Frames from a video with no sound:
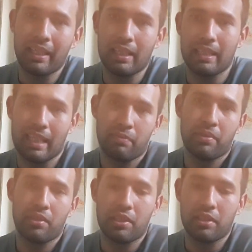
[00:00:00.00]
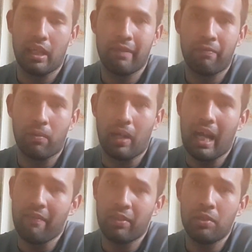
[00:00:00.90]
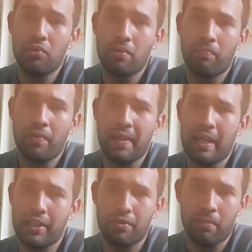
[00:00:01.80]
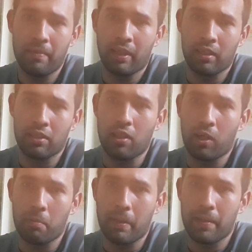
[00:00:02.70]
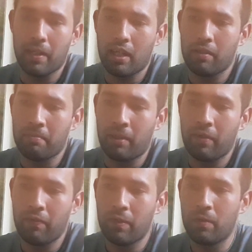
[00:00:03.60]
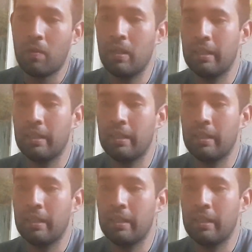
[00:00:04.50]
guess that's what they're designed for. I haven't used them for that, so I'm not going to talk about that in my review.